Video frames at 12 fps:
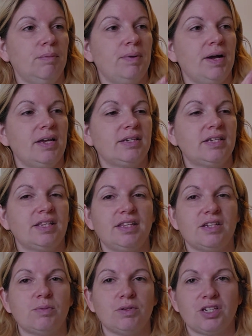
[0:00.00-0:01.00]
But
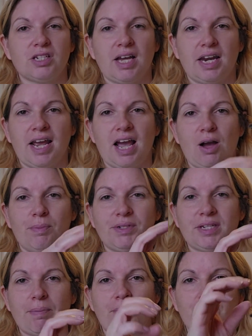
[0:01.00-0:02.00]
this will just kind of help
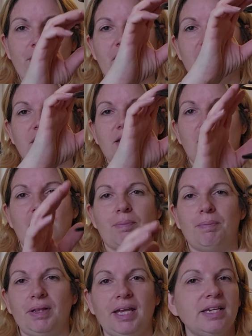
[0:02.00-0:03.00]
separate their
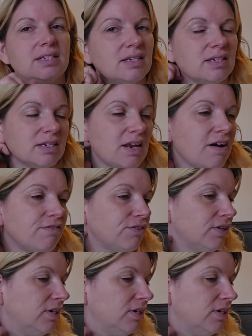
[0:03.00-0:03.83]
plates and stuff.